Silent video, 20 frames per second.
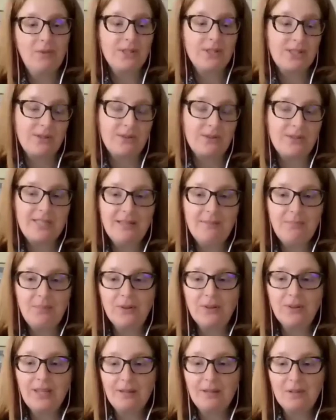was so
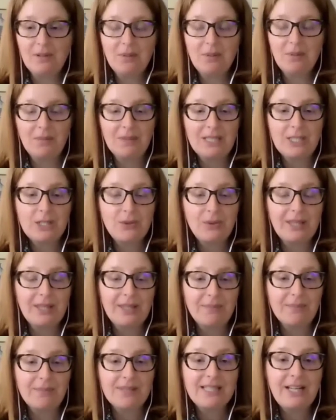simple, they would probably do it
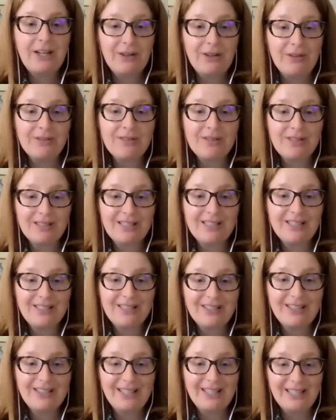themselves.
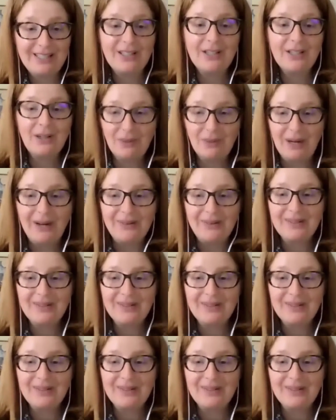Oh, yeah,